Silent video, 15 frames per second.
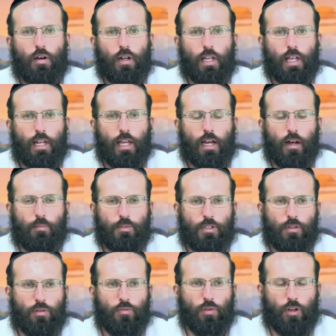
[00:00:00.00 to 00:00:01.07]
leading up
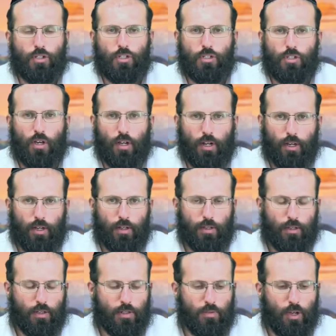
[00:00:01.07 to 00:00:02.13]
to Rosh Hashanah,
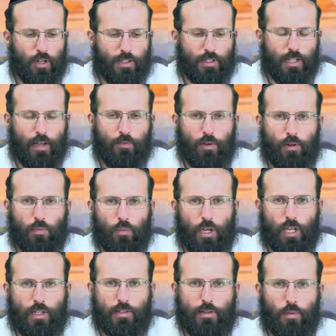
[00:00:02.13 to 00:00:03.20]
because we are 7
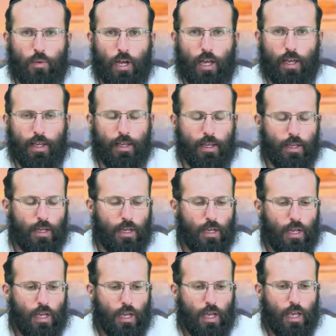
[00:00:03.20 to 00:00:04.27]
weeks away,
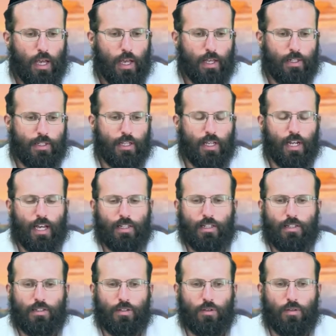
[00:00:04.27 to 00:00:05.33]
is
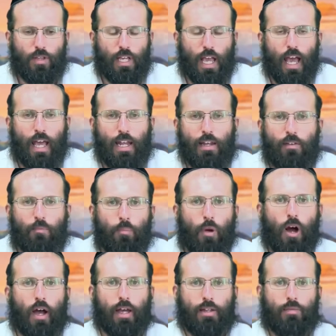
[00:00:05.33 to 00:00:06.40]
connected to the end of
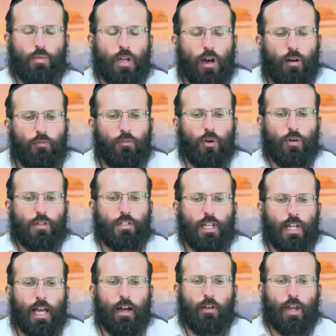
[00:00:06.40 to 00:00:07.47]
mind. We are
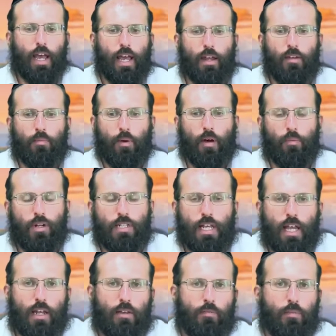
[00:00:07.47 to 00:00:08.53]
focusing now on end of mind. What does
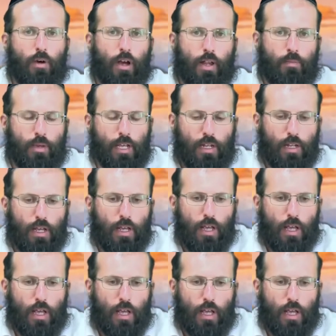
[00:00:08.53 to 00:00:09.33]
end of mind mean?